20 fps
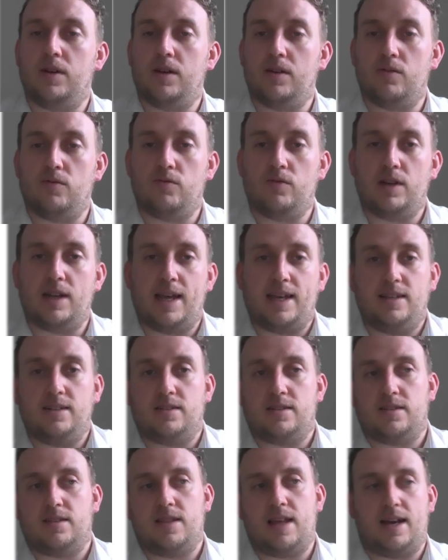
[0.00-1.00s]

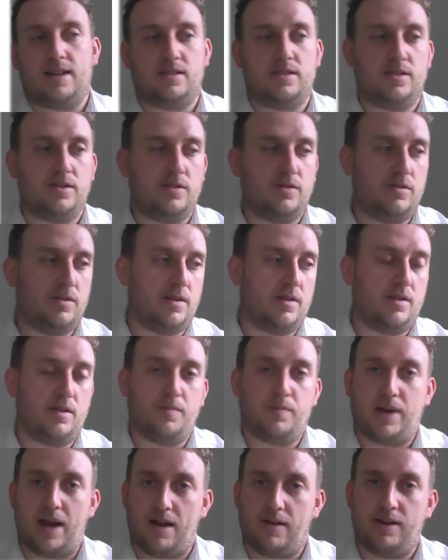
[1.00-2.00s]
relate that to the
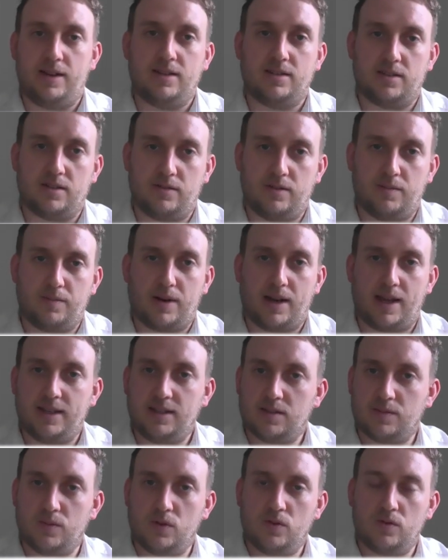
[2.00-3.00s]
barriers that are in
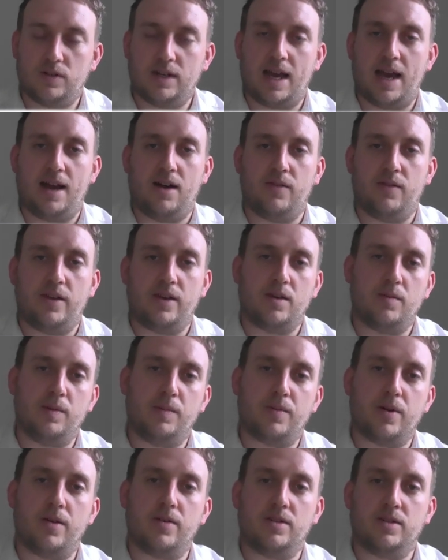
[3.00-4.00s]
place more and how they can be
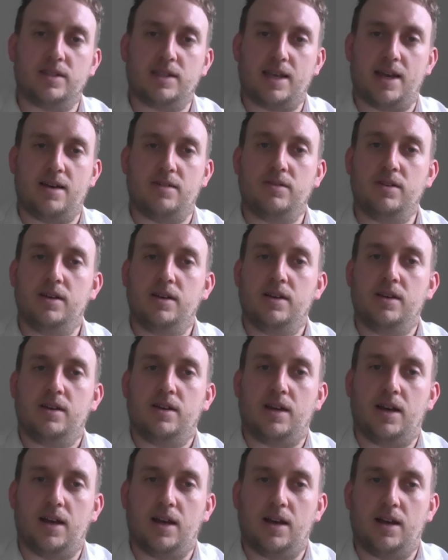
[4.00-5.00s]
broken down
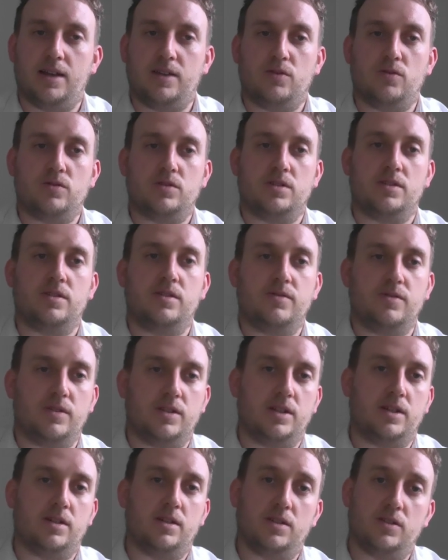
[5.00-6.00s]
in order for
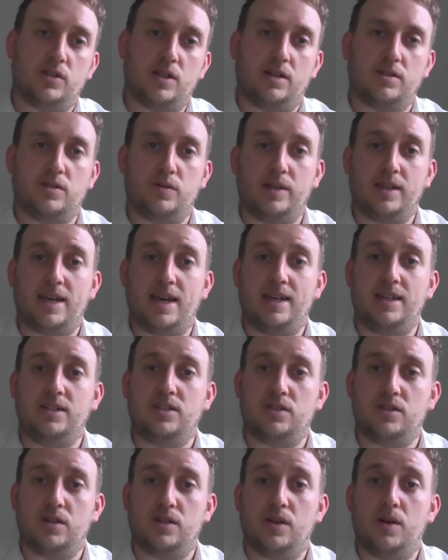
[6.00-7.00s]
the child to
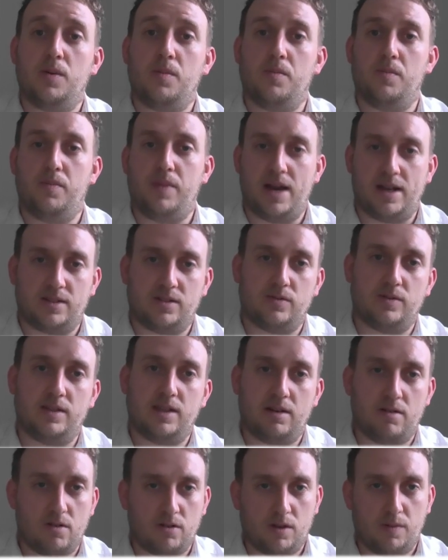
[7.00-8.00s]
engage better in
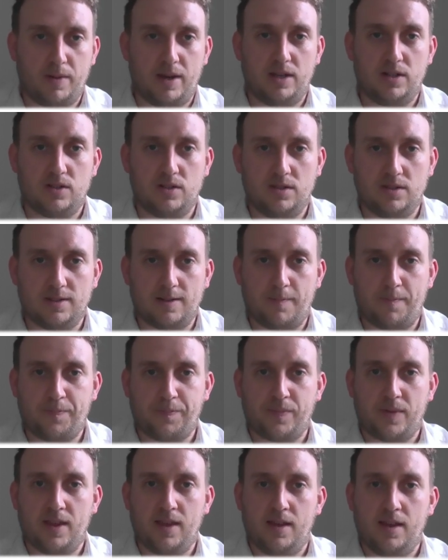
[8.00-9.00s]
their occupations.
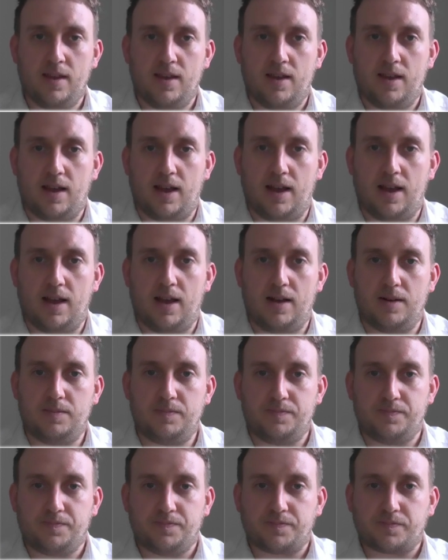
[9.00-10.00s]

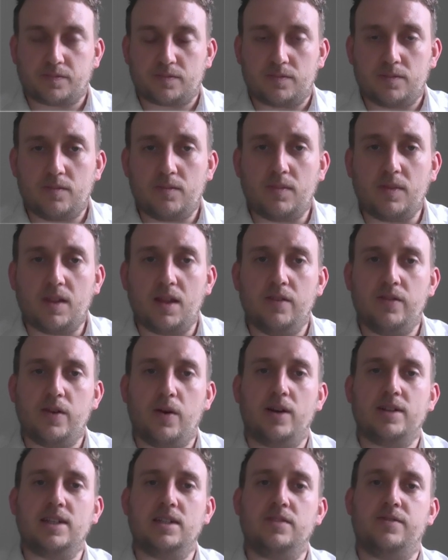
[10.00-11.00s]
So
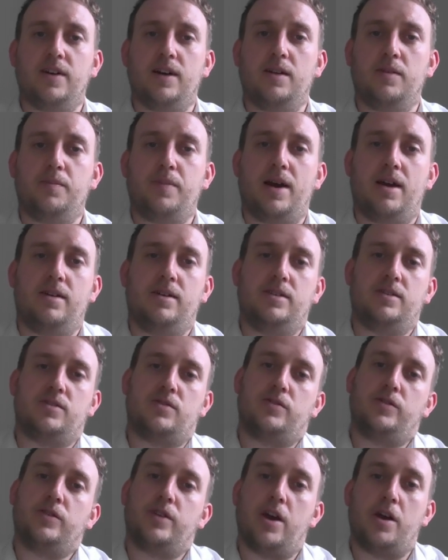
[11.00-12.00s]
identifying barriers
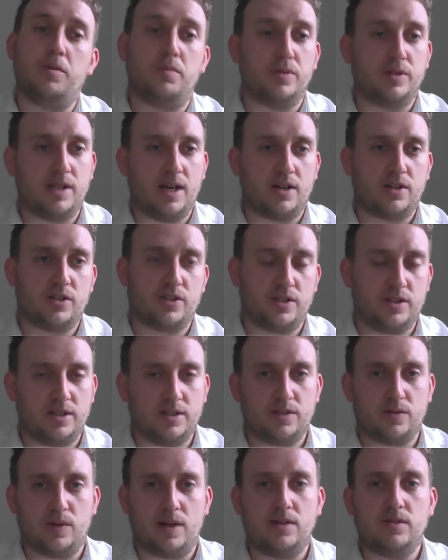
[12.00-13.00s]
through co-production
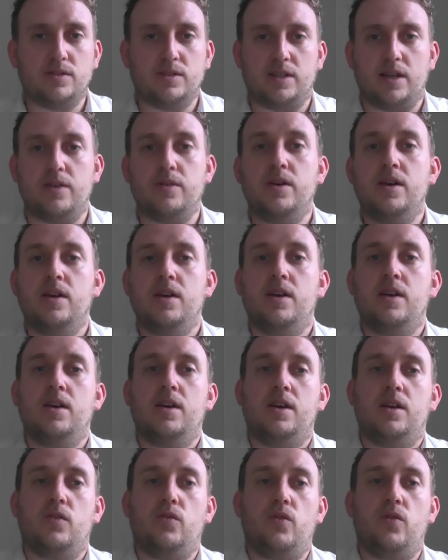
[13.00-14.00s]
as well, so
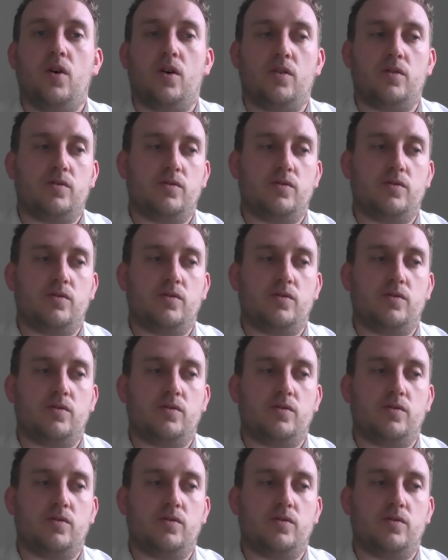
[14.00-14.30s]
not